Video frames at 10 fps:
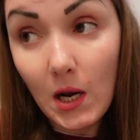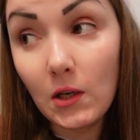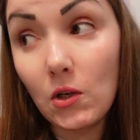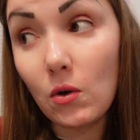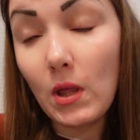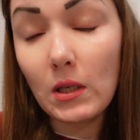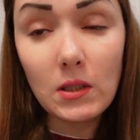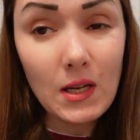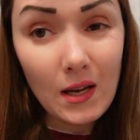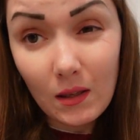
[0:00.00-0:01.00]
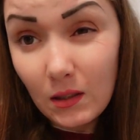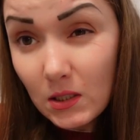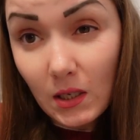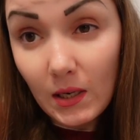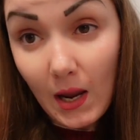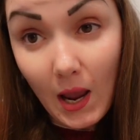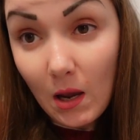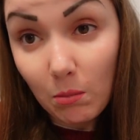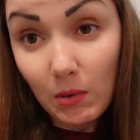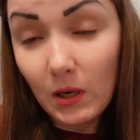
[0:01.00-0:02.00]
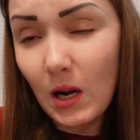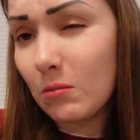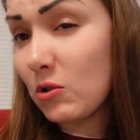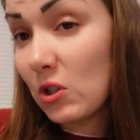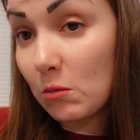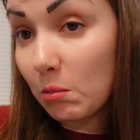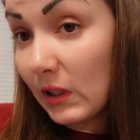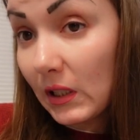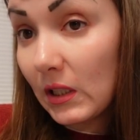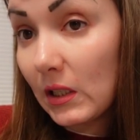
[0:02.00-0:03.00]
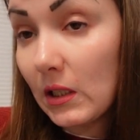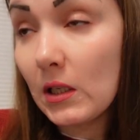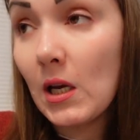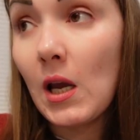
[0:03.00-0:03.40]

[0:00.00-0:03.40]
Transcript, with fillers: I know that nothing is gonna happen, I'm just bleeding,